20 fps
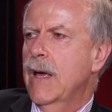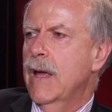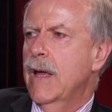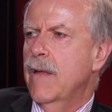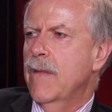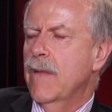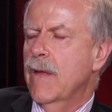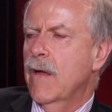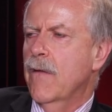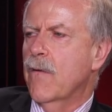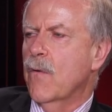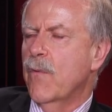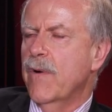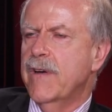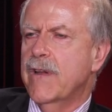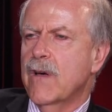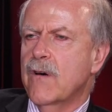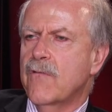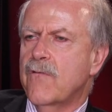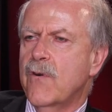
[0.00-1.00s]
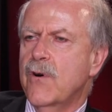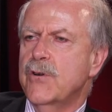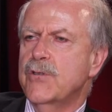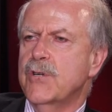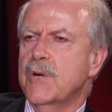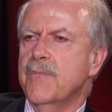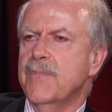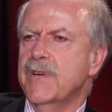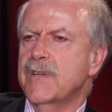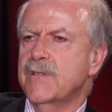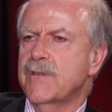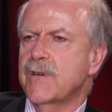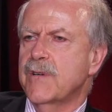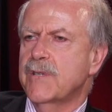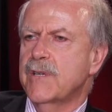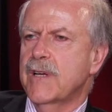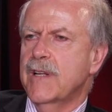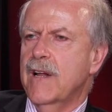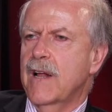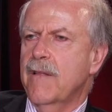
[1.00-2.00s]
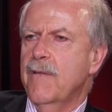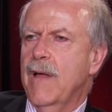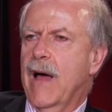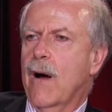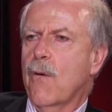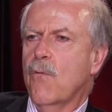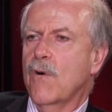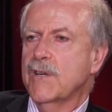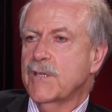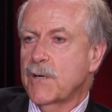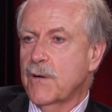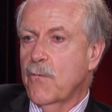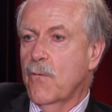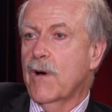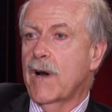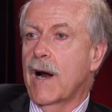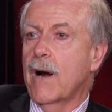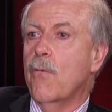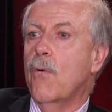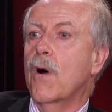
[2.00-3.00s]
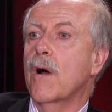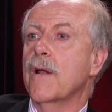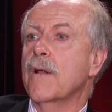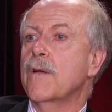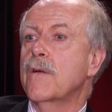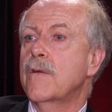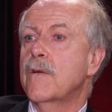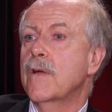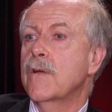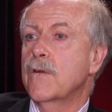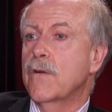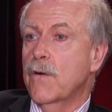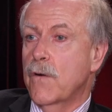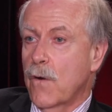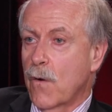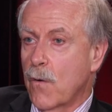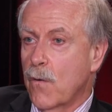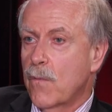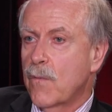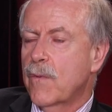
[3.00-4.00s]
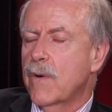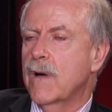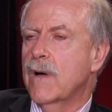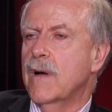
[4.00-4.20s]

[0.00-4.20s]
the retail furniture business, and that wasn't what I wanted to do.